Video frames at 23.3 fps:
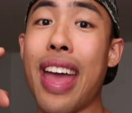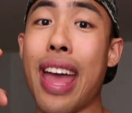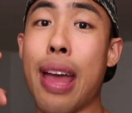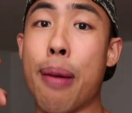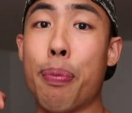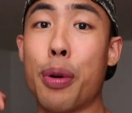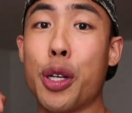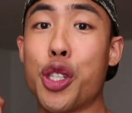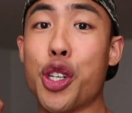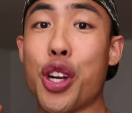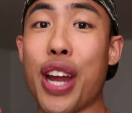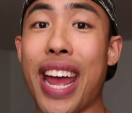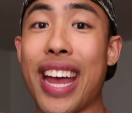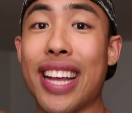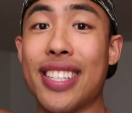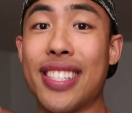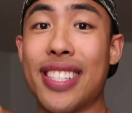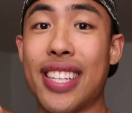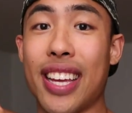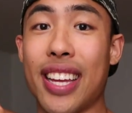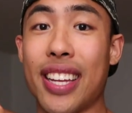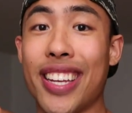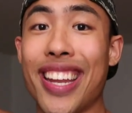And put your
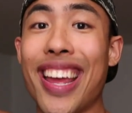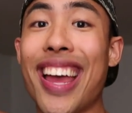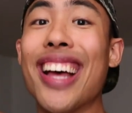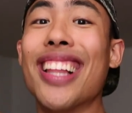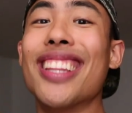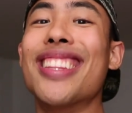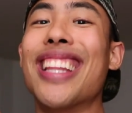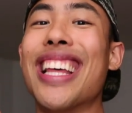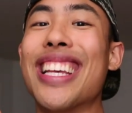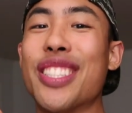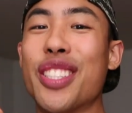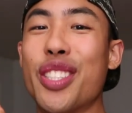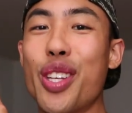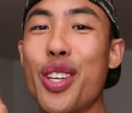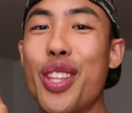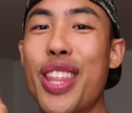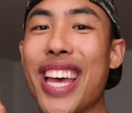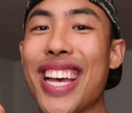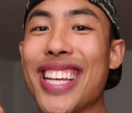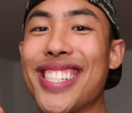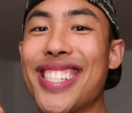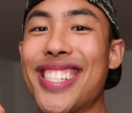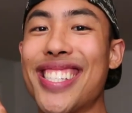hands in. Let's do
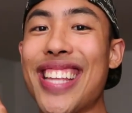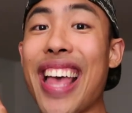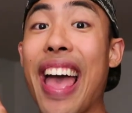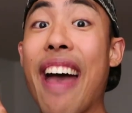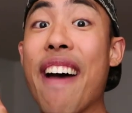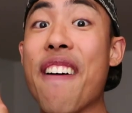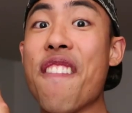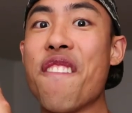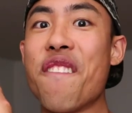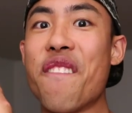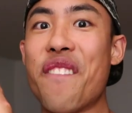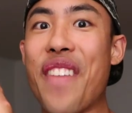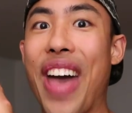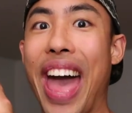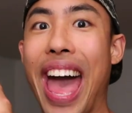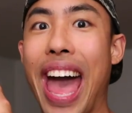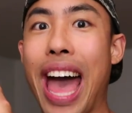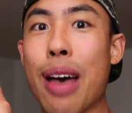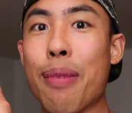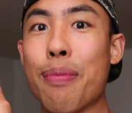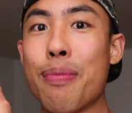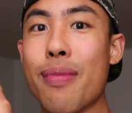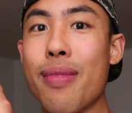this.
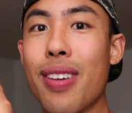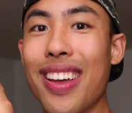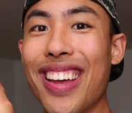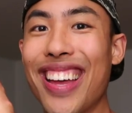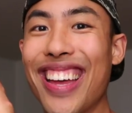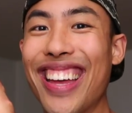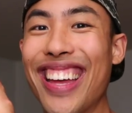Bam.